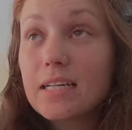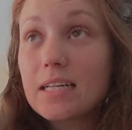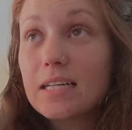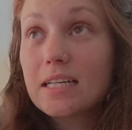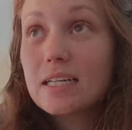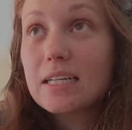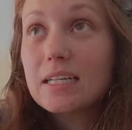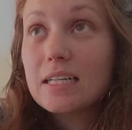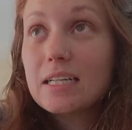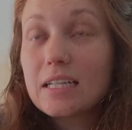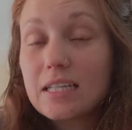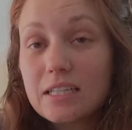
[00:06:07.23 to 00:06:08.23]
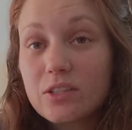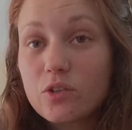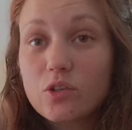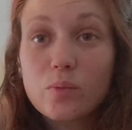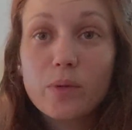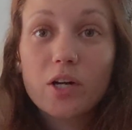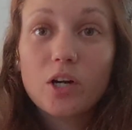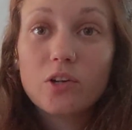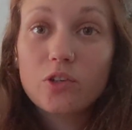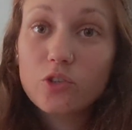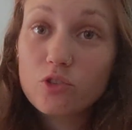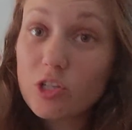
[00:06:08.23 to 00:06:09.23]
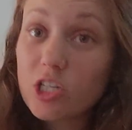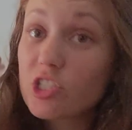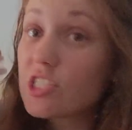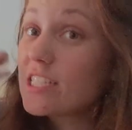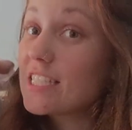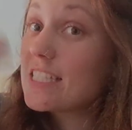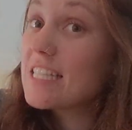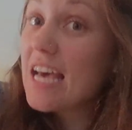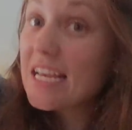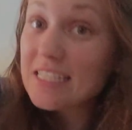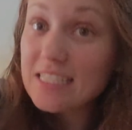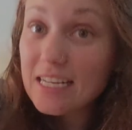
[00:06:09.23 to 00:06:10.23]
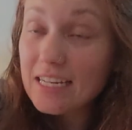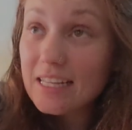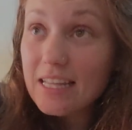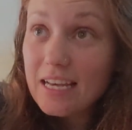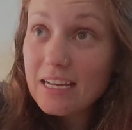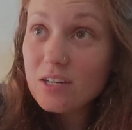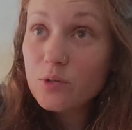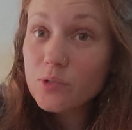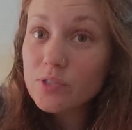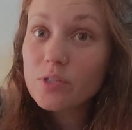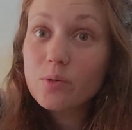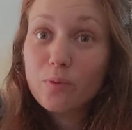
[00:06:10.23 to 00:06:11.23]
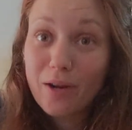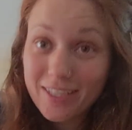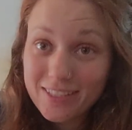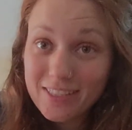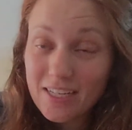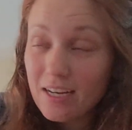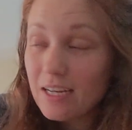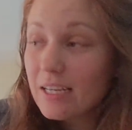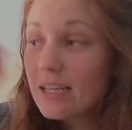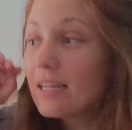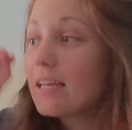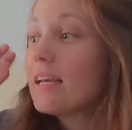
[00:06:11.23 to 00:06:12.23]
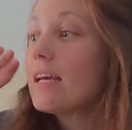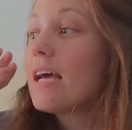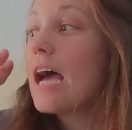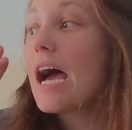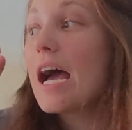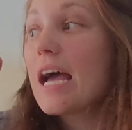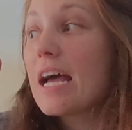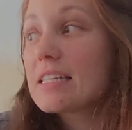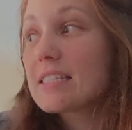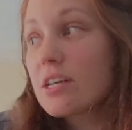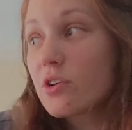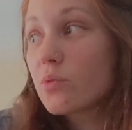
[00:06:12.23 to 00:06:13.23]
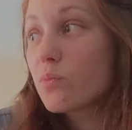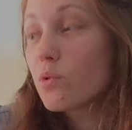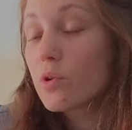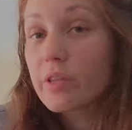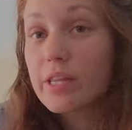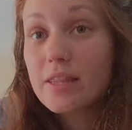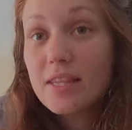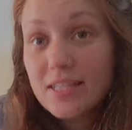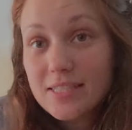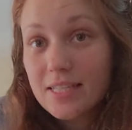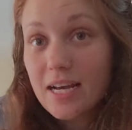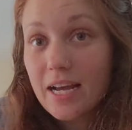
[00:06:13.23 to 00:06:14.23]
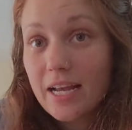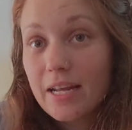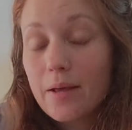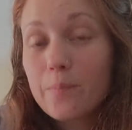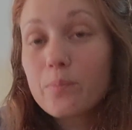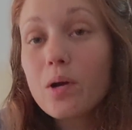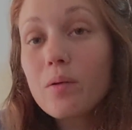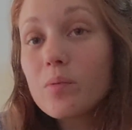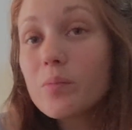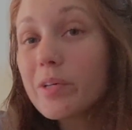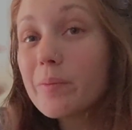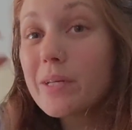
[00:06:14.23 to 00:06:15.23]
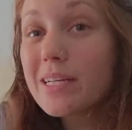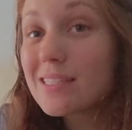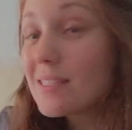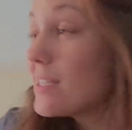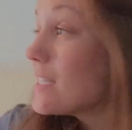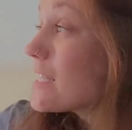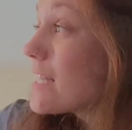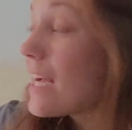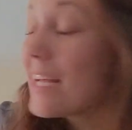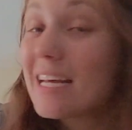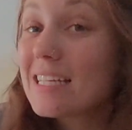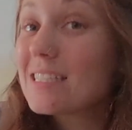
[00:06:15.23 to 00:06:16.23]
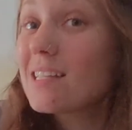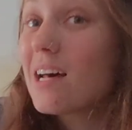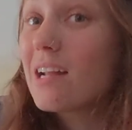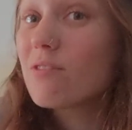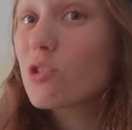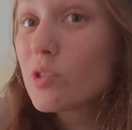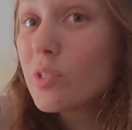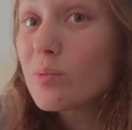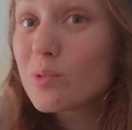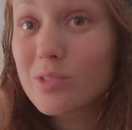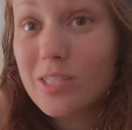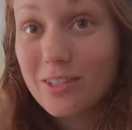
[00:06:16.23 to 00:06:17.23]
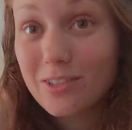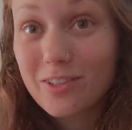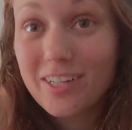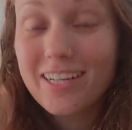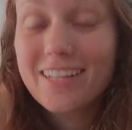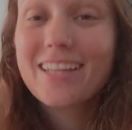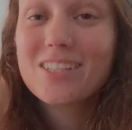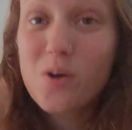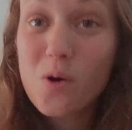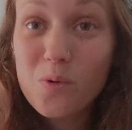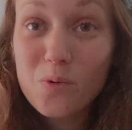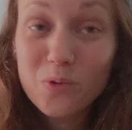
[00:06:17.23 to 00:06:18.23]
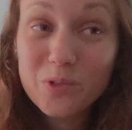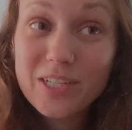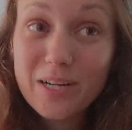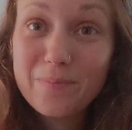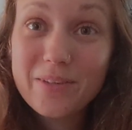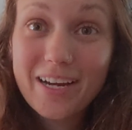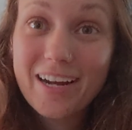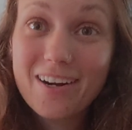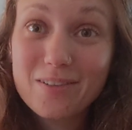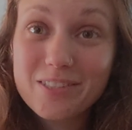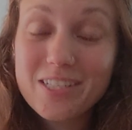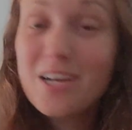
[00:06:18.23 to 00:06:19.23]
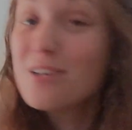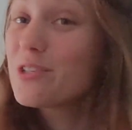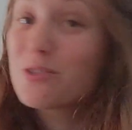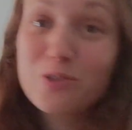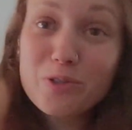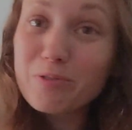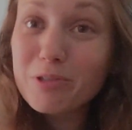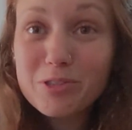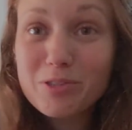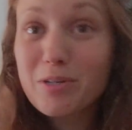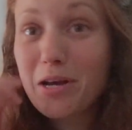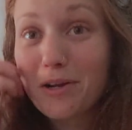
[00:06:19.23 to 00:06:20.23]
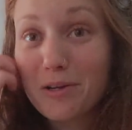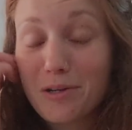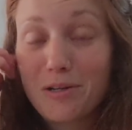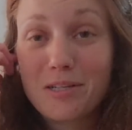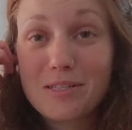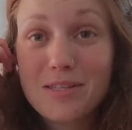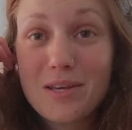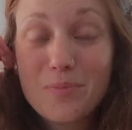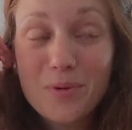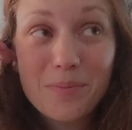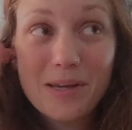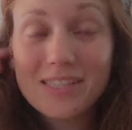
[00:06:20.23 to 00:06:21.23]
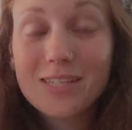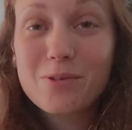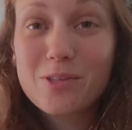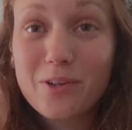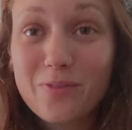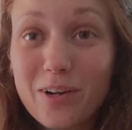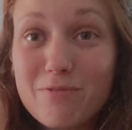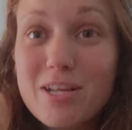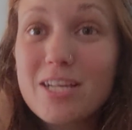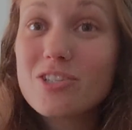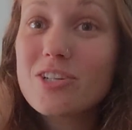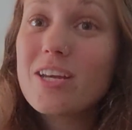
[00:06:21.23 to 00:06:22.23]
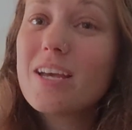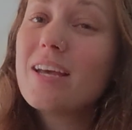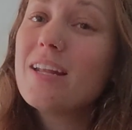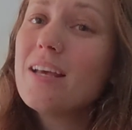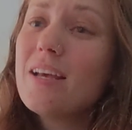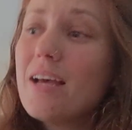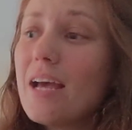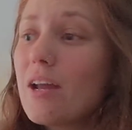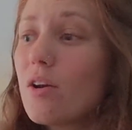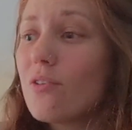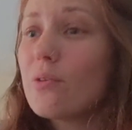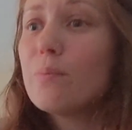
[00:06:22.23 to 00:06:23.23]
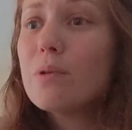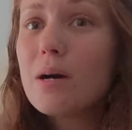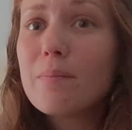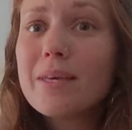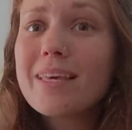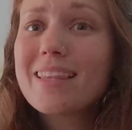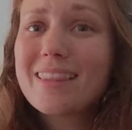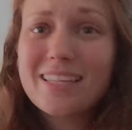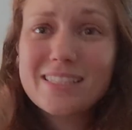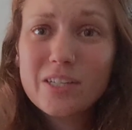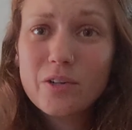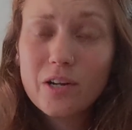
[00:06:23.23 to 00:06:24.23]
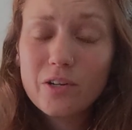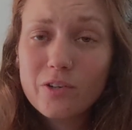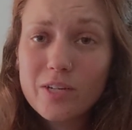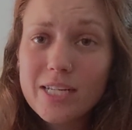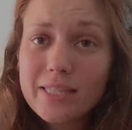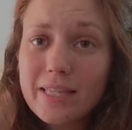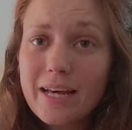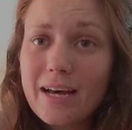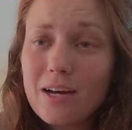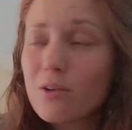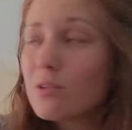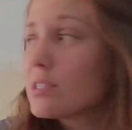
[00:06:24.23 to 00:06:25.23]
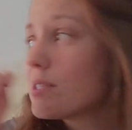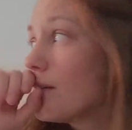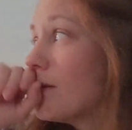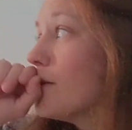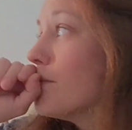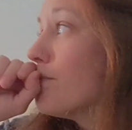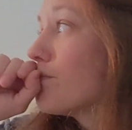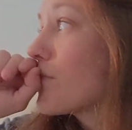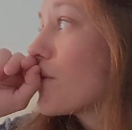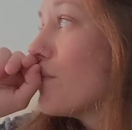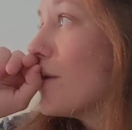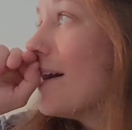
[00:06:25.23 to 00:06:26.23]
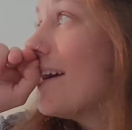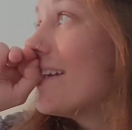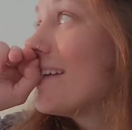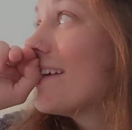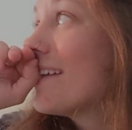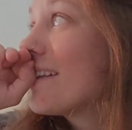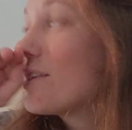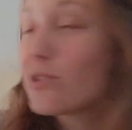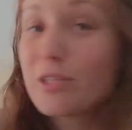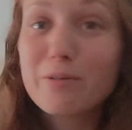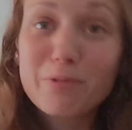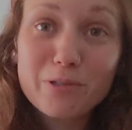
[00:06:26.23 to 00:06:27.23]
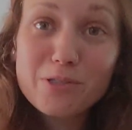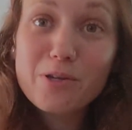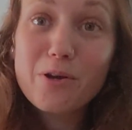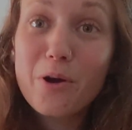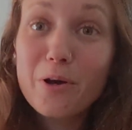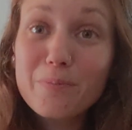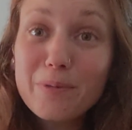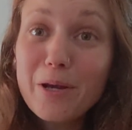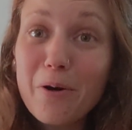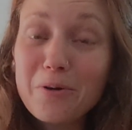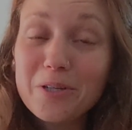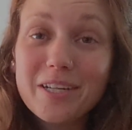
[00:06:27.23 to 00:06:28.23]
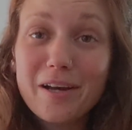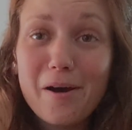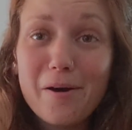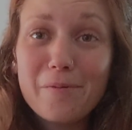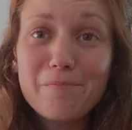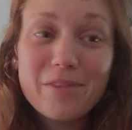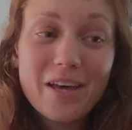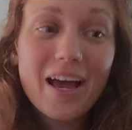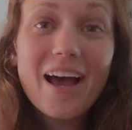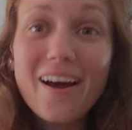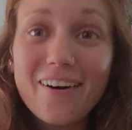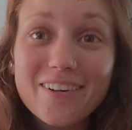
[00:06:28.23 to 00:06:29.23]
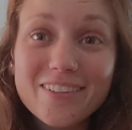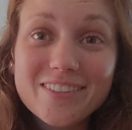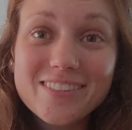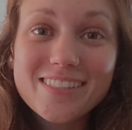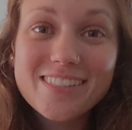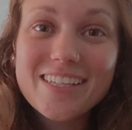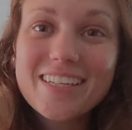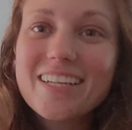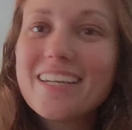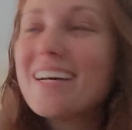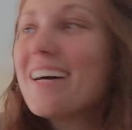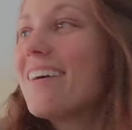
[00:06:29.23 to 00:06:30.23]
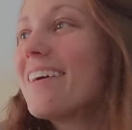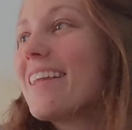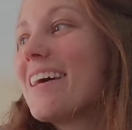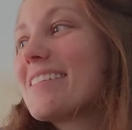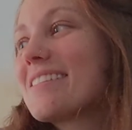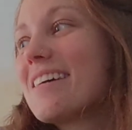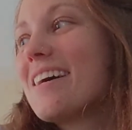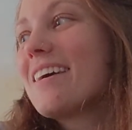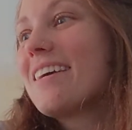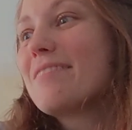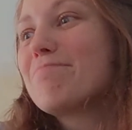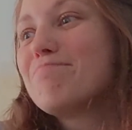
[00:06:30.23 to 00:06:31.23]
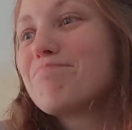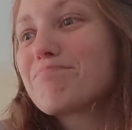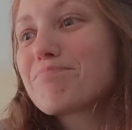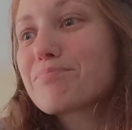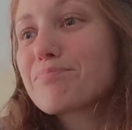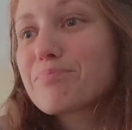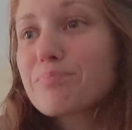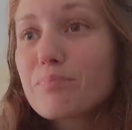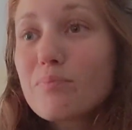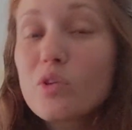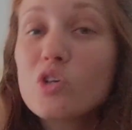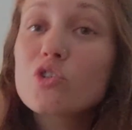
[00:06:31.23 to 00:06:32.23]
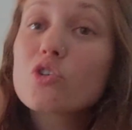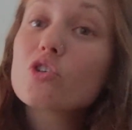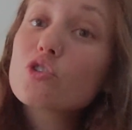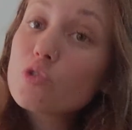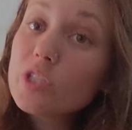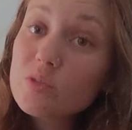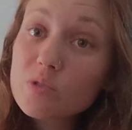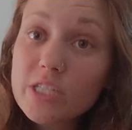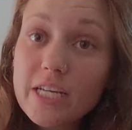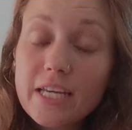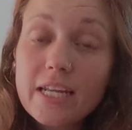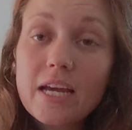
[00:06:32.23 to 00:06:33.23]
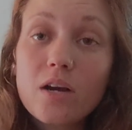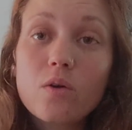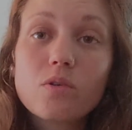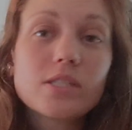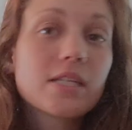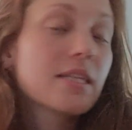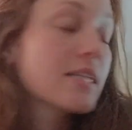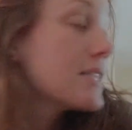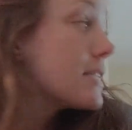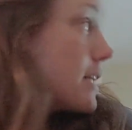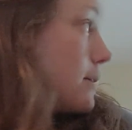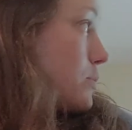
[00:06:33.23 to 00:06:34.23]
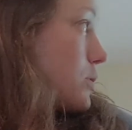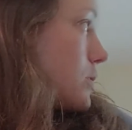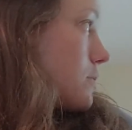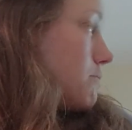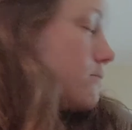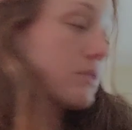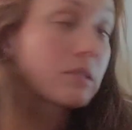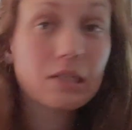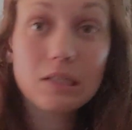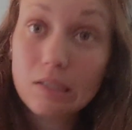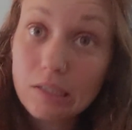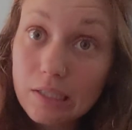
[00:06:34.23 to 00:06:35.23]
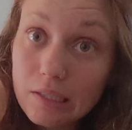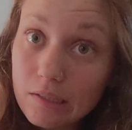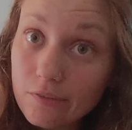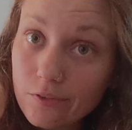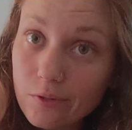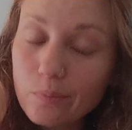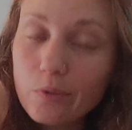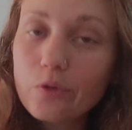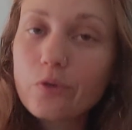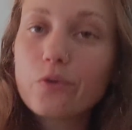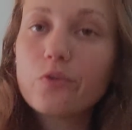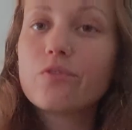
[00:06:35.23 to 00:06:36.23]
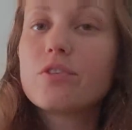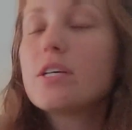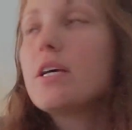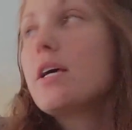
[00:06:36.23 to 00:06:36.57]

I don't know my cardinal directions, that side of the house, the right side, has settled more than this side, probably because this side has a lot of tree roots under it that's holding up the house. So tree roots are not good because they'll be messing with your foundation and all the plumbing and things that are underneath the house. But the tree roots could be holding up the house on that side. So the trees were taken out, the stumps were kind of removed.